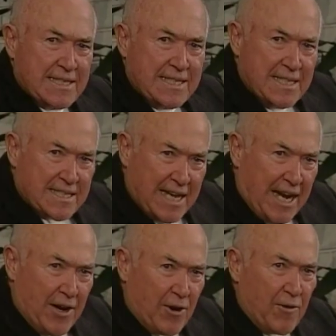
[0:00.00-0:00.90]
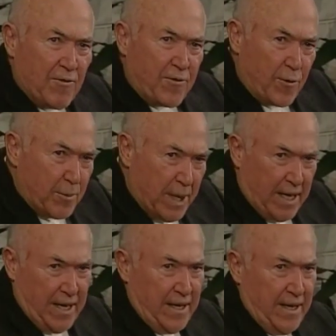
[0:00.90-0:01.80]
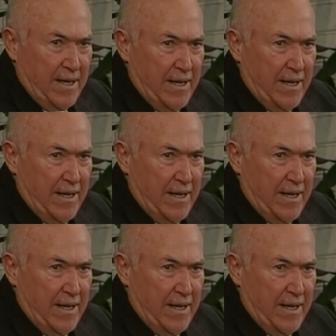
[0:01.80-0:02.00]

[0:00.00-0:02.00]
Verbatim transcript: desire for me?